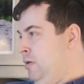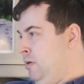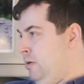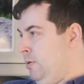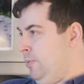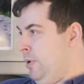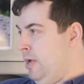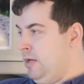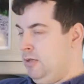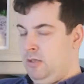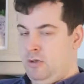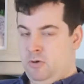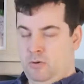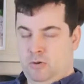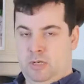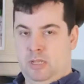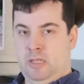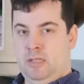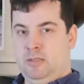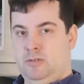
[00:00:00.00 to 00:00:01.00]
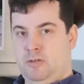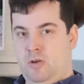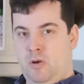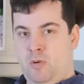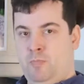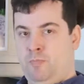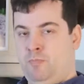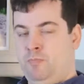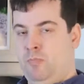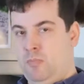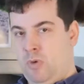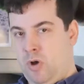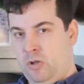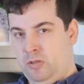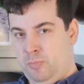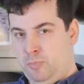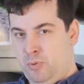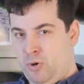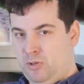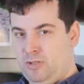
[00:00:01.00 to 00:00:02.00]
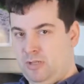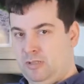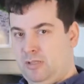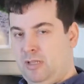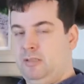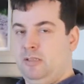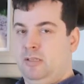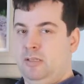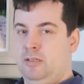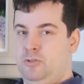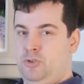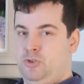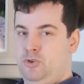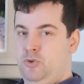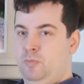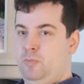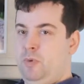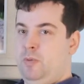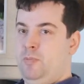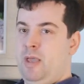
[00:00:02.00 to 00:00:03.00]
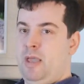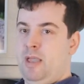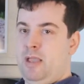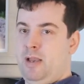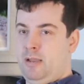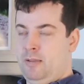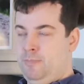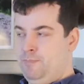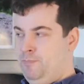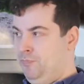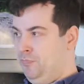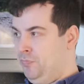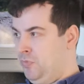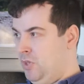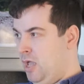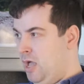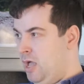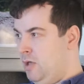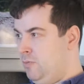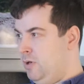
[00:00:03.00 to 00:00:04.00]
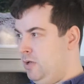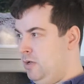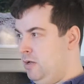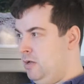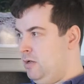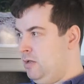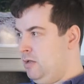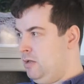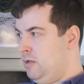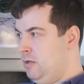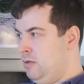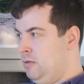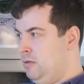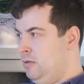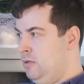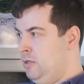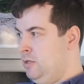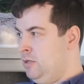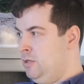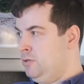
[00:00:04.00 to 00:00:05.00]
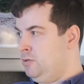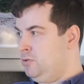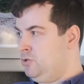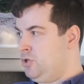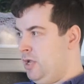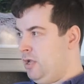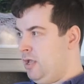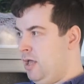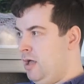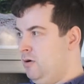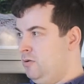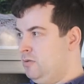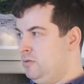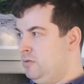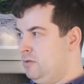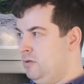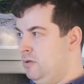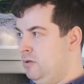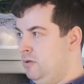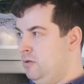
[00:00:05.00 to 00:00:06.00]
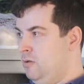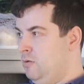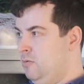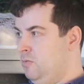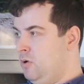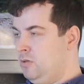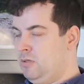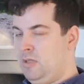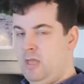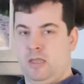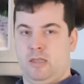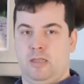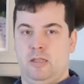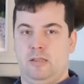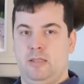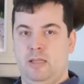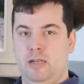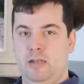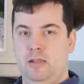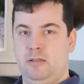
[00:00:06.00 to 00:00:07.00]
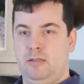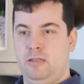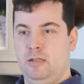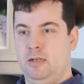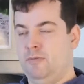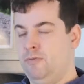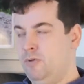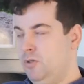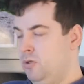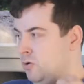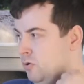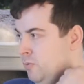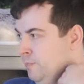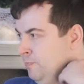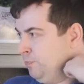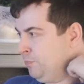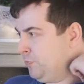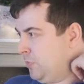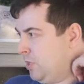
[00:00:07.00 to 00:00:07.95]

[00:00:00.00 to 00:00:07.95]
When you need some other product ideas, shoot me mail. I will check out what I can deliver you,